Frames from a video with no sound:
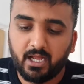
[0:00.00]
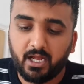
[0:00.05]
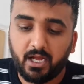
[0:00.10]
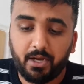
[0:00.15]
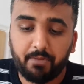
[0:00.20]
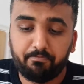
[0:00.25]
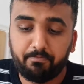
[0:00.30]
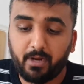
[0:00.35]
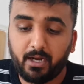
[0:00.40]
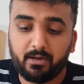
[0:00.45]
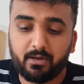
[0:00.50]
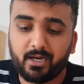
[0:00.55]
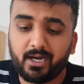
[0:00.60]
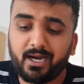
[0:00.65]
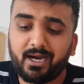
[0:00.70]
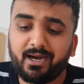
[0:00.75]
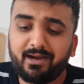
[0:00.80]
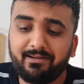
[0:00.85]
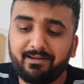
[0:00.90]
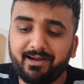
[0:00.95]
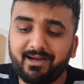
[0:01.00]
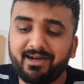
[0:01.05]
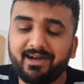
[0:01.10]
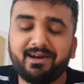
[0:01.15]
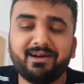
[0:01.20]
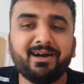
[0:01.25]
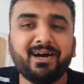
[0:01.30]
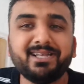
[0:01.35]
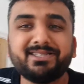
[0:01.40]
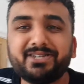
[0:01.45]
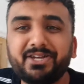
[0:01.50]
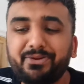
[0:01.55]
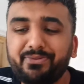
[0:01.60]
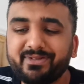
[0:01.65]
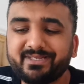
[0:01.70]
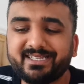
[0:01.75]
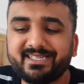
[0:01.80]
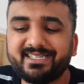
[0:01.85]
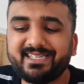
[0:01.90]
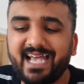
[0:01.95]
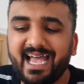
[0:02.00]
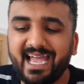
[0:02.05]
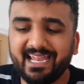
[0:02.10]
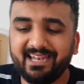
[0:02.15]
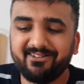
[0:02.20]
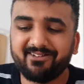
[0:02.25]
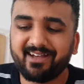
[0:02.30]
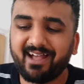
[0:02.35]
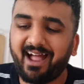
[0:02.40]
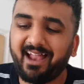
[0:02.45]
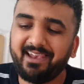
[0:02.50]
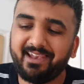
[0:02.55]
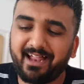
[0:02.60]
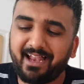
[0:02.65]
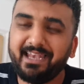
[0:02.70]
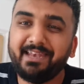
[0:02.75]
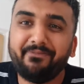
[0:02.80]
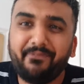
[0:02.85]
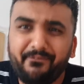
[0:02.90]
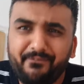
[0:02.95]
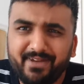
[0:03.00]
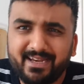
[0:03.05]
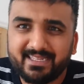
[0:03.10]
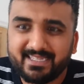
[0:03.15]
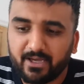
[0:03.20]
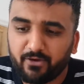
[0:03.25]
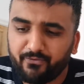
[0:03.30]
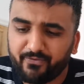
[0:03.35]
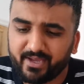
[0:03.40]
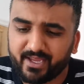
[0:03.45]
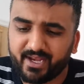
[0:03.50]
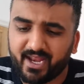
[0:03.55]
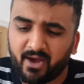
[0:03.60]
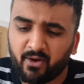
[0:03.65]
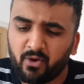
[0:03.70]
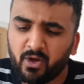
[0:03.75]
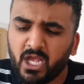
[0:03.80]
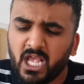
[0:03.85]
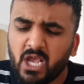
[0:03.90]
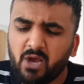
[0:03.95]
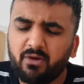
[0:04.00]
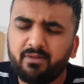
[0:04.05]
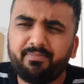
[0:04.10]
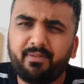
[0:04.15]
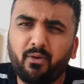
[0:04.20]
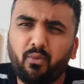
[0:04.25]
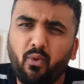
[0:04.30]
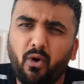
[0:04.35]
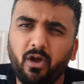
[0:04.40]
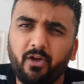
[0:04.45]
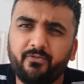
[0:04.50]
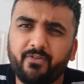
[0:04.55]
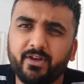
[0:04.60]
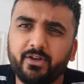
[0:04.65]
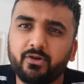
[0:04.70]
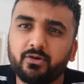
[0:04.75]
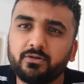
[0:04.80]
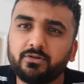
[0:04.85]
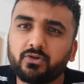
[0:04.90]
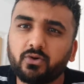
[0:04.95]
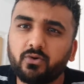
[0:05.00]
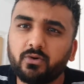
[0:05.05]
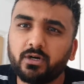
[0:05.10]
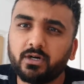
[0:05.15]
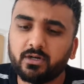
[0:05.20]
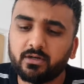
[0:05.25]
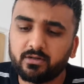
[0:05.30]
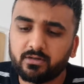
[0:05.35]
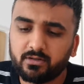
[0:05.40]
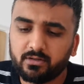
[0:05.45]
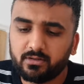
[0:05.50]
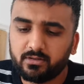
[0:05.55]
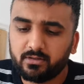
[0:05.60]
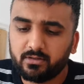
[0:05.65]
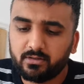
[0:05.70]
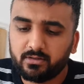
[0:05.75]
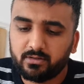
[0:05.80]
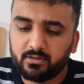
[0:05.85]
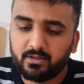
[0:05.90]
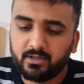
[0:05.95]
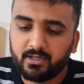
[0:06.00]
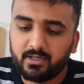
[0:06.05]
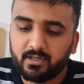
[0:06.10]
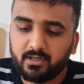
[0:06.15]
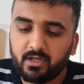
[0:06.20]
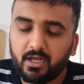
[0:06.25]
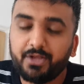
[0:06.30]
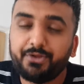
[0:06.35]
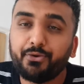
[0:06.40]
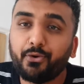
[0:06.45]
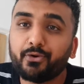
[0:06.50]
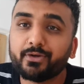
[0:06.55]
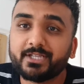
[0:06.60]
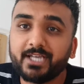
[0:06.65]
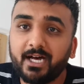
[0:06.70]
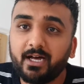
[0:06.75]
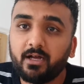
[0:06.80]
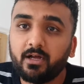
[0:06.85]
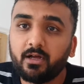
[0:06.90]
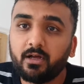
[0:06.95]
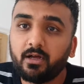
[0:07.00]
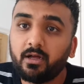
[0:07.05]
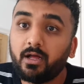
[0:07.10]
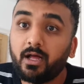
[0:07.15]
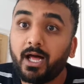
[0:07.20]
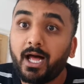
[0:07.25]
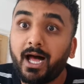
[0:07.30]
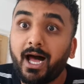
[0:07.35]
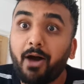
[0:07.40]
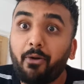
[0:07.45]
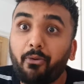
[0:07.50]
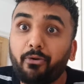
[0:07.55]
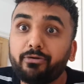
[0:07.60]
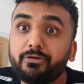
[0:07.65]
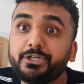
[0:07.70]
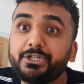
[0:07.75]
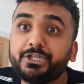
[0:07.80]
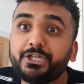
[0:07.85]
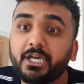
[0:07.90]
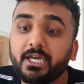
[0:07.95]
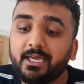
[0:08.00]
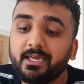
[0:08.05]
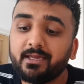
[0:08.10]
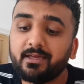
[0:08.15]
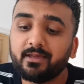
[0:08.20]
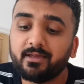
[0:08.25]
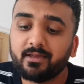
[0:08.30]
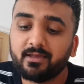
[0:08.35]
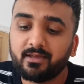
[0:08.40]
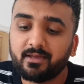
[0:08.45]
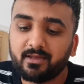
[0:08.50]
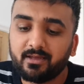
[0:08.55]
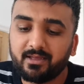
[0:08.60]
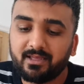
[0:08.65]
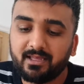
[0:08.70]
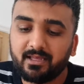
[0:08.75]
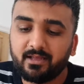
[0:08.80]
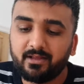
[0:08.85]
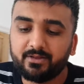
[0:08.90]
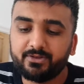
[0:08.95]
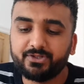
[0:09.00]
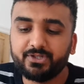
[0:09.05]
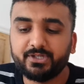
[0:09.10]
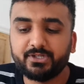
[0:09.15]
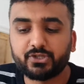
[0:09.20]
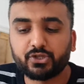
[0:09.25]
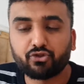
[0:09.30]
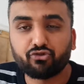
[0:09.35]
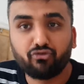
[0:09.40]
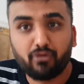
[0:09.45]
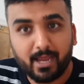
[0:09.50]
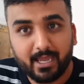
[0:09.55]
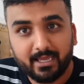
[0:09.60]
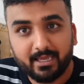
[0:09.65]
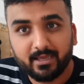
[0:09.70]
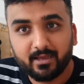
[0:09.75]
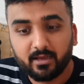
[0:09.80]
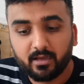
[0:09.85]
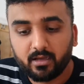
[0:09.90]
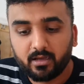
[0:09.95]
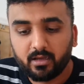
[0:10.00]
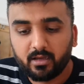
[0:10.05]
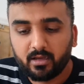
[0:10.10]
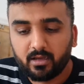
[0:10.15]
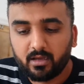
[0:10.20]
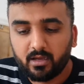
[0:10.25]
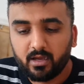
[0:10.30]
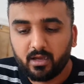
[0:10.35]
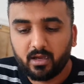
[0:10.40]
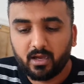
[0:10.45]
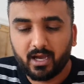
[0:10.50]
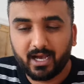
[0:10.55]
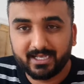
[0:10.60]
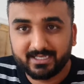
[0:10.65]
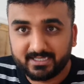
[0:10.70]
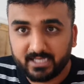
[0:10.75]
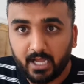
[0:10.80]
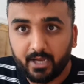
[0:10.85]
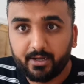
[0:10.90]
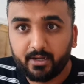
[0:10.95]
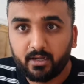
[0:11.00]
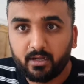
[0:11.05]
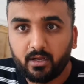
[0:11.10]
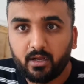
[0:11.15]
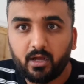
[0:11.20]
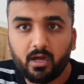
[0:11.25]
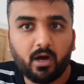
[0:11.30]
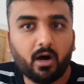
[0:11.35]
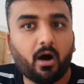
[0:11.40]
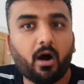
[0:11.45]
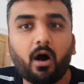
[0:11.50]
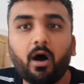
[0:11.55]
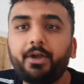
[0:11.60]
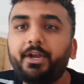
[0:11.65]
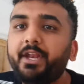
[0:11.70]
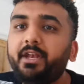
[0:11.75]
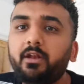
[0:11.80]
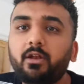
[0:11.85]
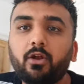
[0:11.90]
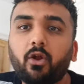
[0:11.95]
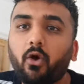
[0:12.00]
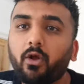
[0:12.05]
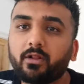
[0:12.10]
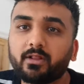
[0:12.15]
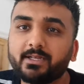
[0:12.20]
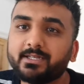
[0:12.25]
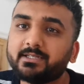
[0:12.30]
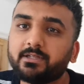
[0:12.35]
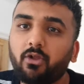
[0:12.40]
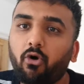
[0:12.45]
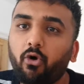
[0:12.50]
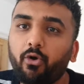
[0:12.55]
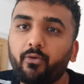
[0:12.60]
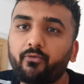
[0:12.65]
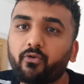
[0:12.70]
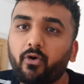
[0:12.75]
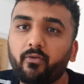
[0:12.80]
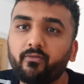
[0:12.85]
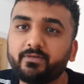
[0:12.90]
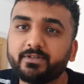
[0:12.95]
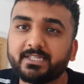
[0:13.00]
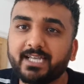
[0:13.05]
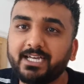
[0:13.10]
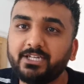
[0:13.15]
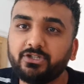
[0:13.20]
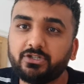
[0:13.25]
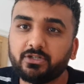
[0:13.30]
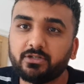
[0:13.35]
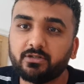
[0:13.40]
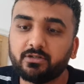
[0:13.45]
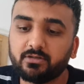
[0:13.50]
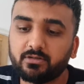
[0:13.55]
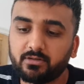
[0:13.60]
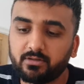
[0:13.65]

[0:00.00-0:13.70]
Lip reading: I don't know what to say. Look, I live in Philadelphia now, with my wife and young daughter. A daughter? How old is she? She's 3, I said. I didn't like this line of conversation.